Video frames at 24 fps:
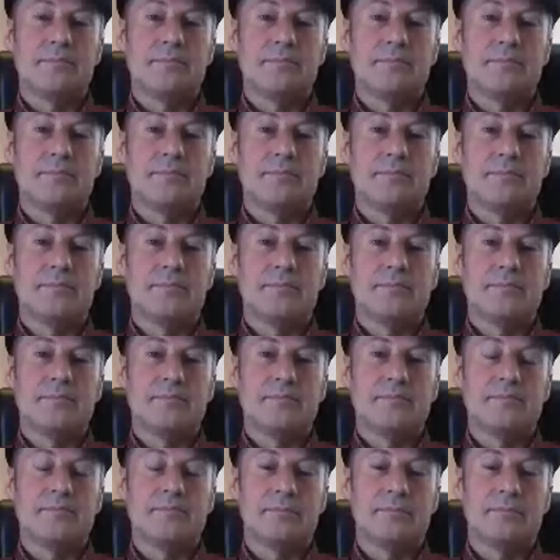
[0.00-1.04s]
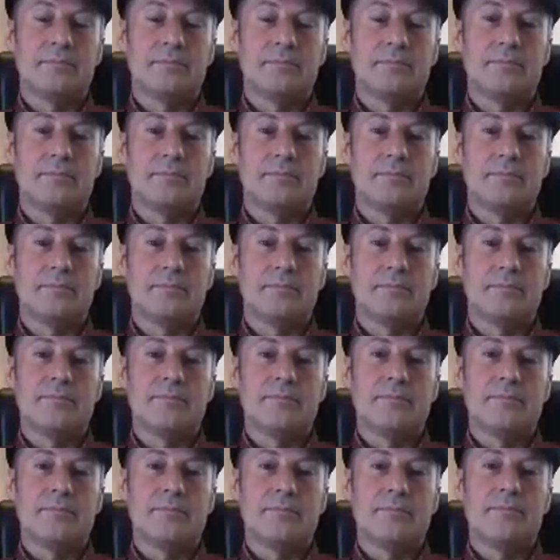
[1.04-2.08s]

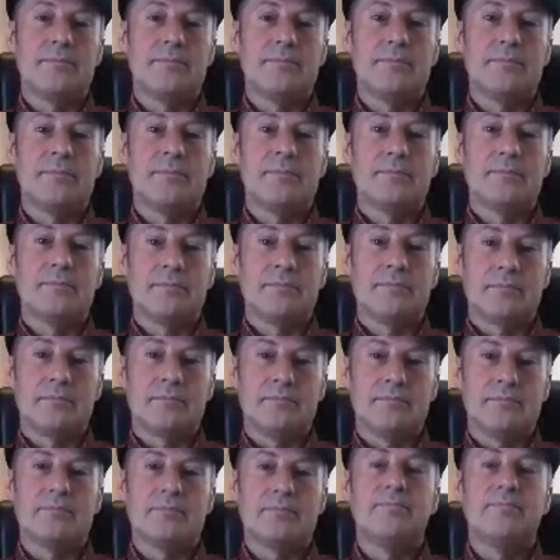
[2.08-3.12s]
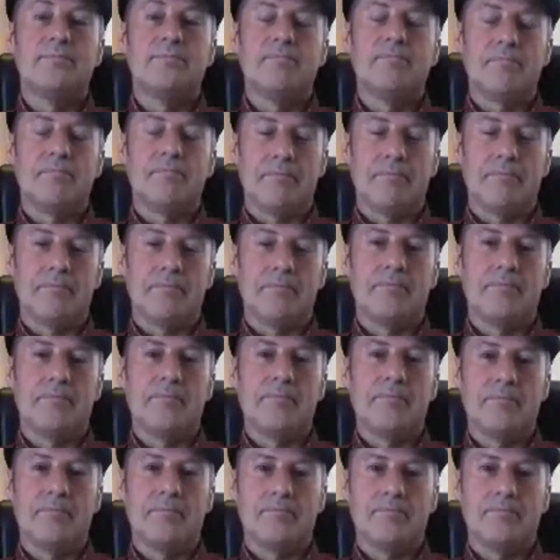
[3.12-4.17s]

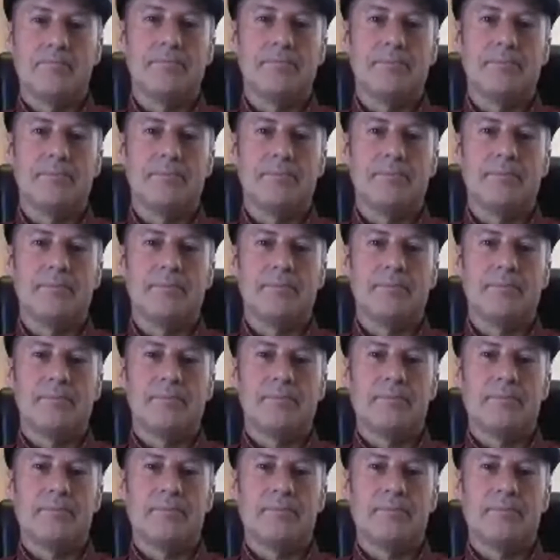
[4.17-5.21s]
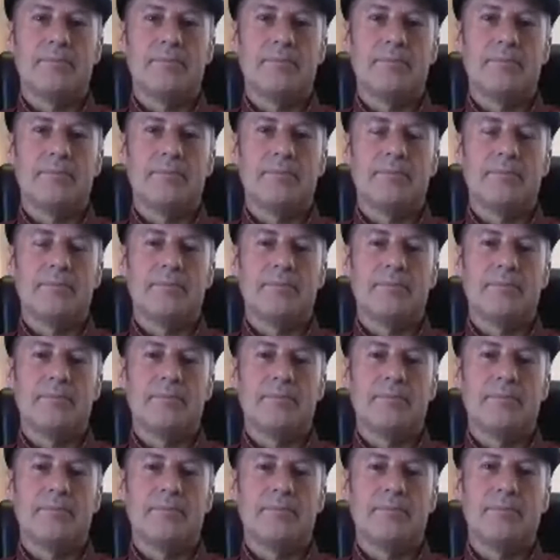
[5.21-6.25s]

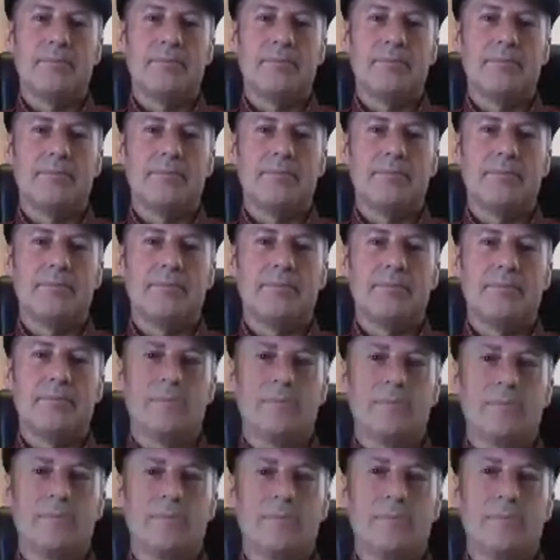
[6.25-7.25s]
This person isn't speaking.